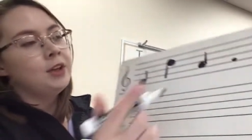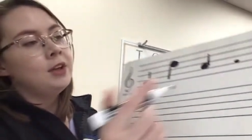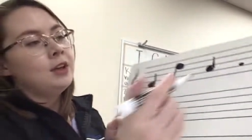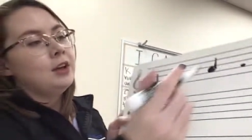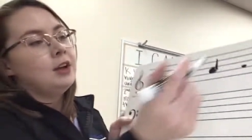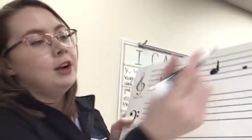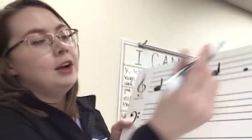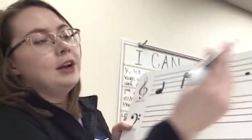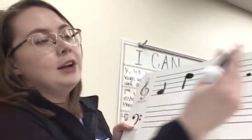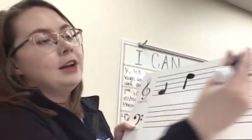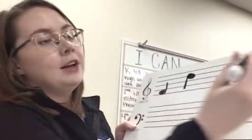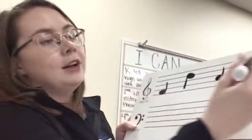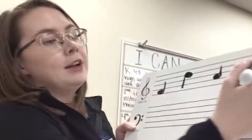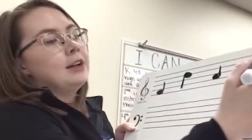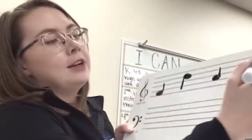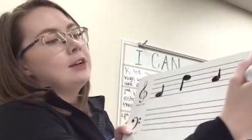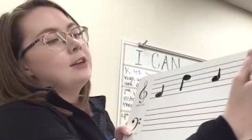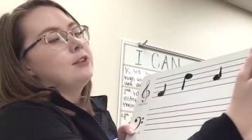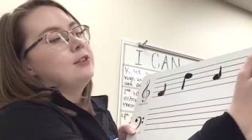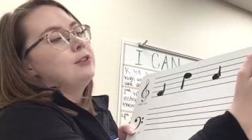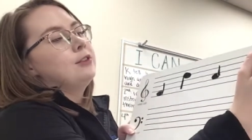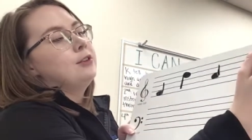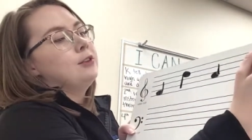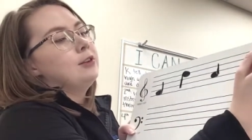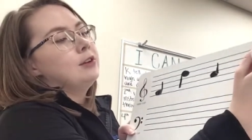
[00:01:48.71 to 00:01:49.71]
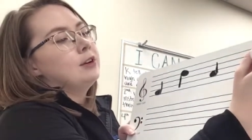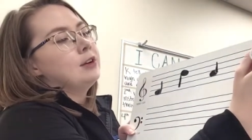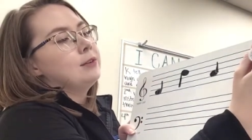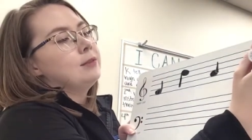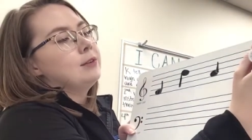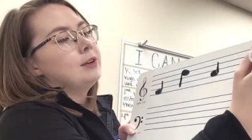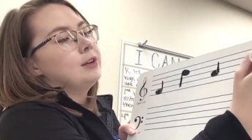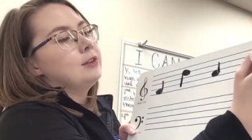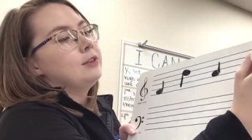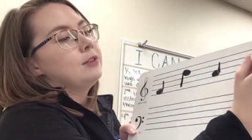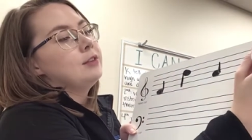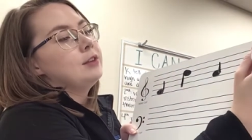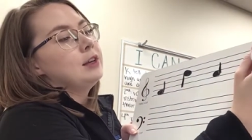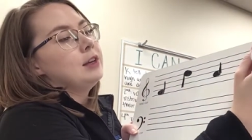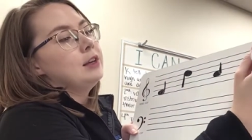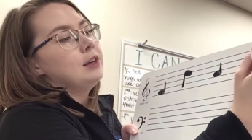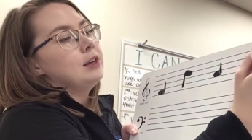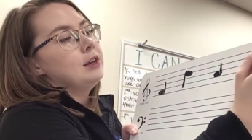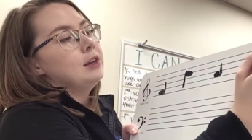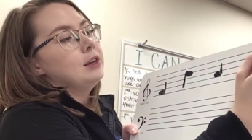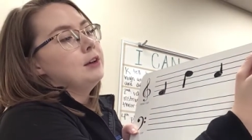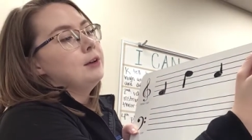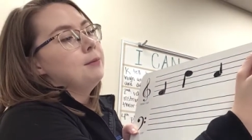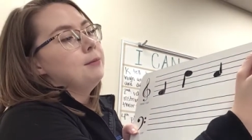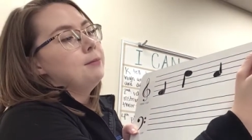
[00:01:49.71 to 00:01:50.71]
All right, and I also do not wanna
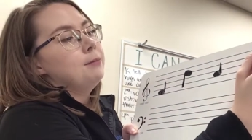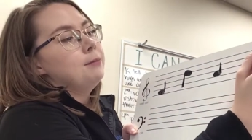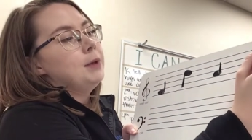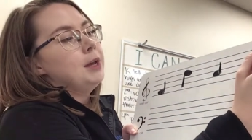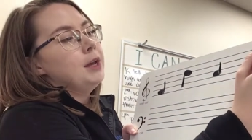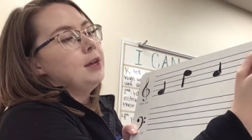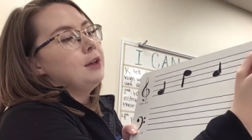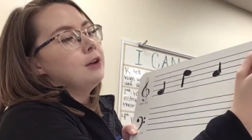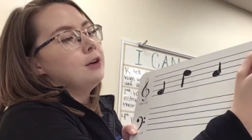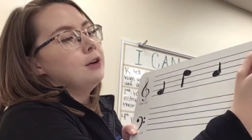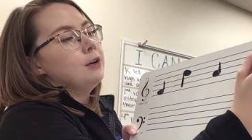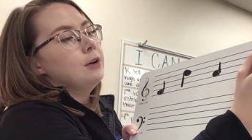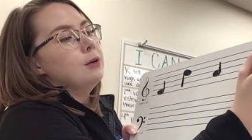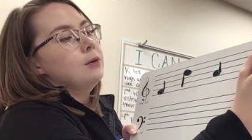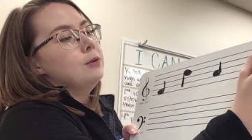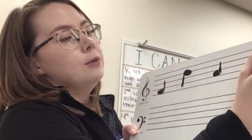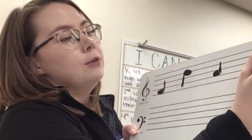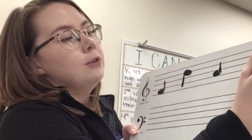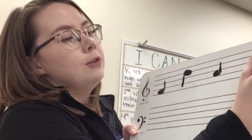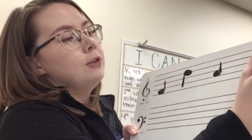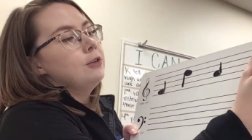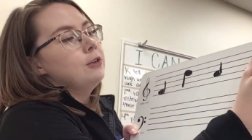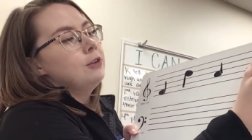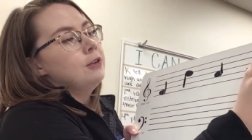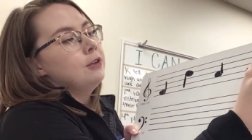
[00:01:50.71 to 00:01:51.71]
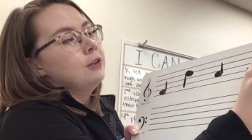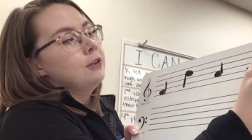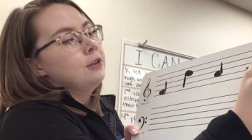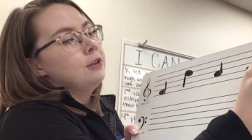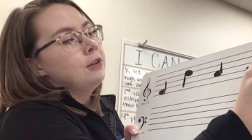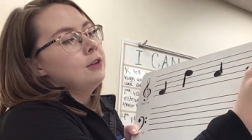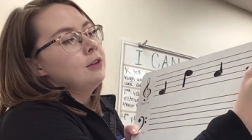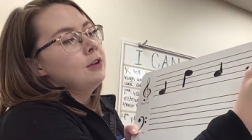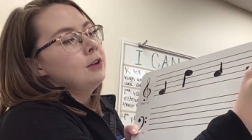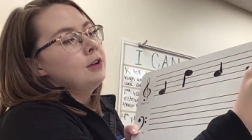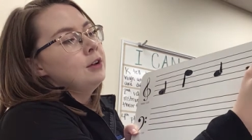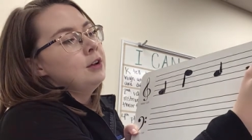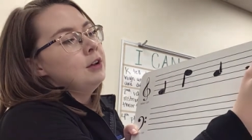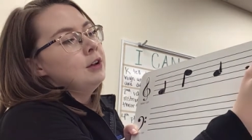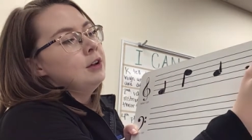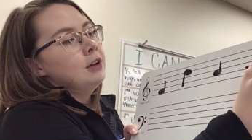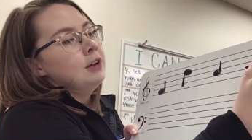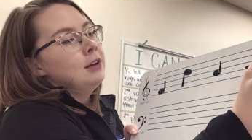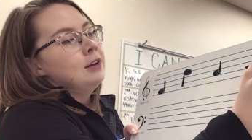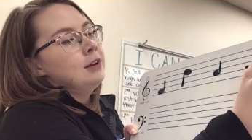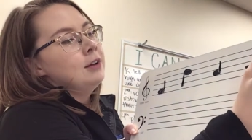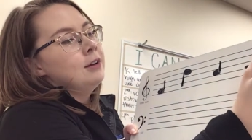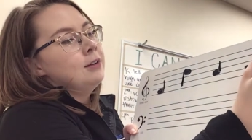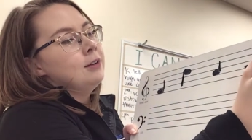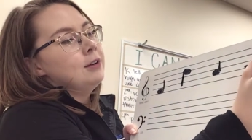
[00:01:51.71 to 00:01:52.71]
see mega note,
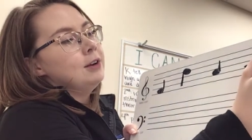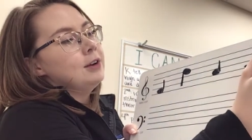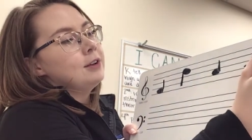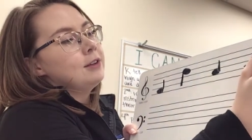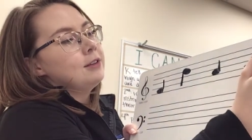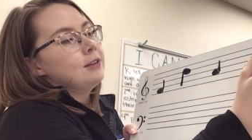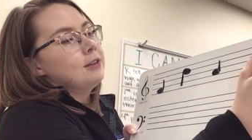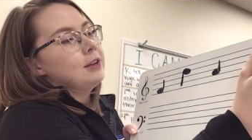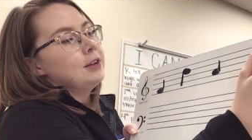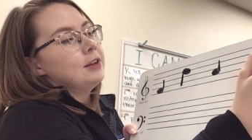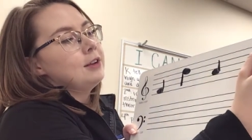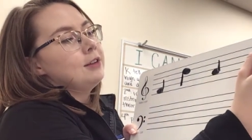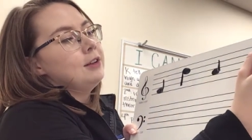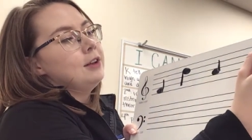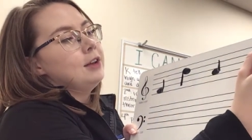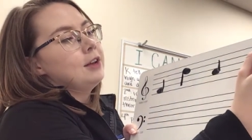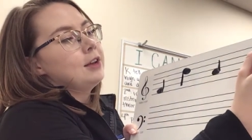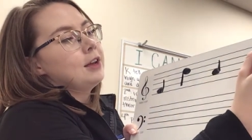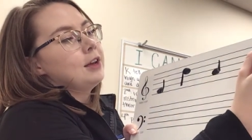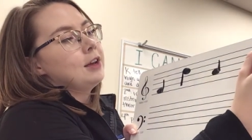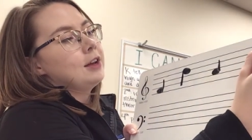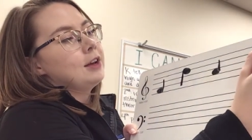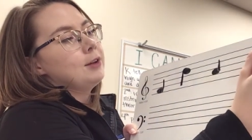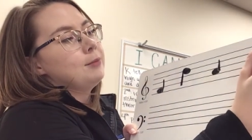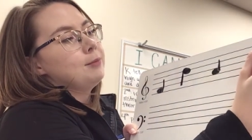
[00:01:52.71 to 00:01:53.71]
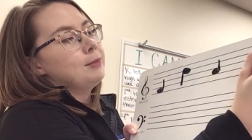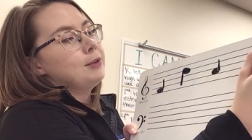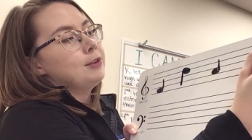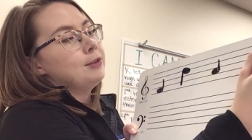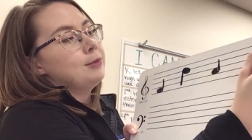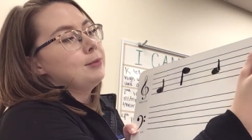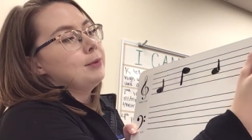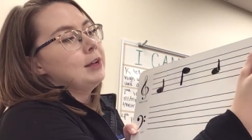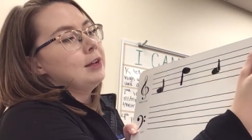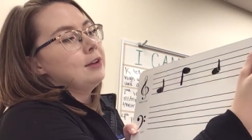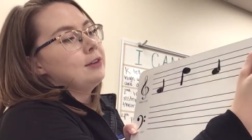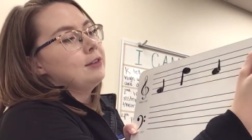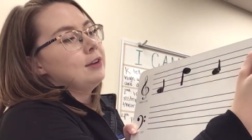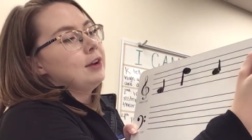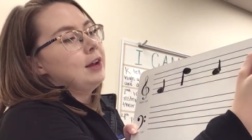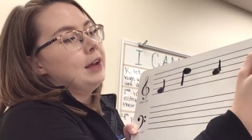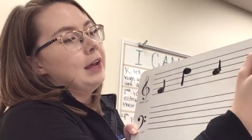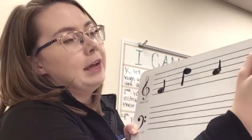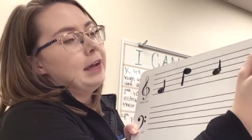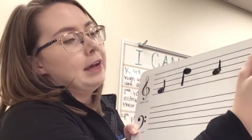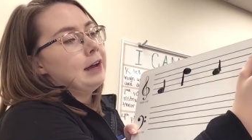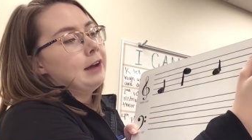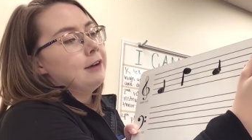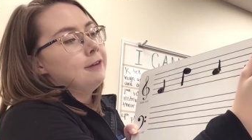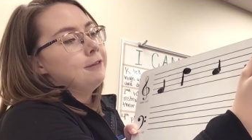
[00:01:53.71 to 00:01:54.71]
where it's like taking up a space and a
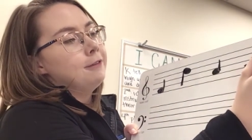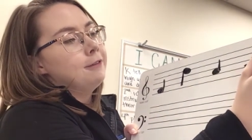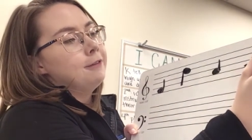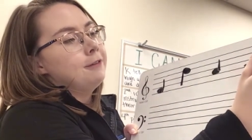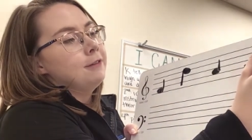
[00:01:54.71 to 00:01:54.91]
half,